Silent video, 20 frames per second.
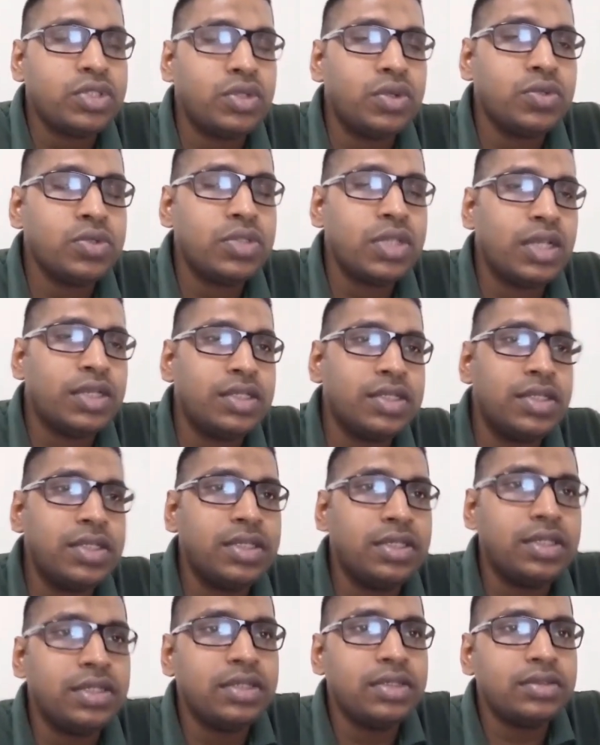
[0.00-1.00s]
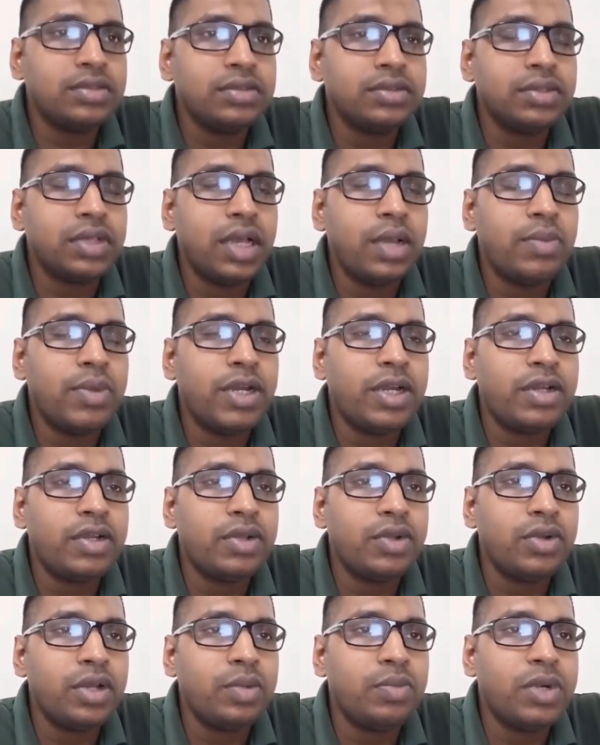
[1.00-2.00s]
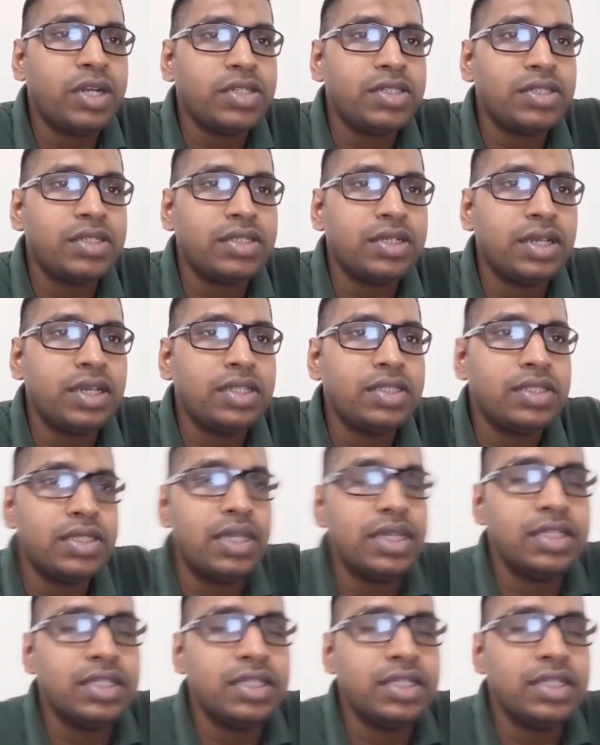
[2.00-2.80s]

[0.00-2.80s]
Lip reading: shows us the upper and lower percentiles,